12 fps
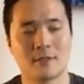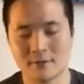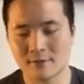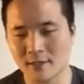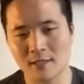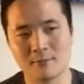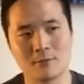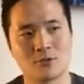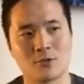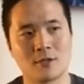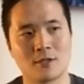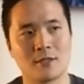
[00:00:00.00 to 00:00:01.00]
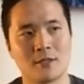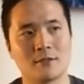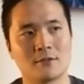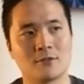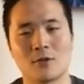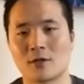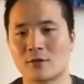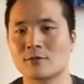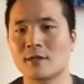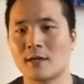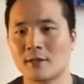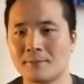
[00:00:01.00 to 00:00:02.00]
the silent majority is no longer
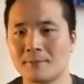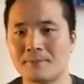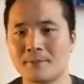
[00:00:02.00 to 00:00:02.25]
silent.